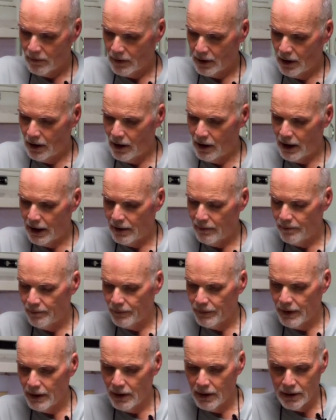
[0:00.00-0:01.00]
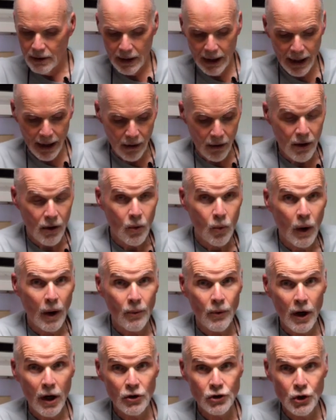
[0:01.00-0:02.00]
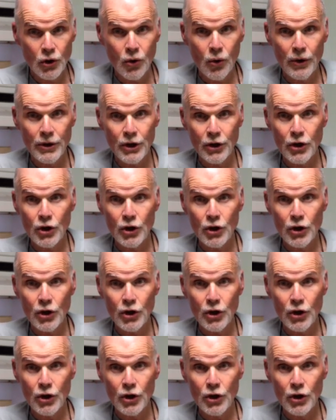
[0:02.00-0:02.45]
All right. Now, what we're also going to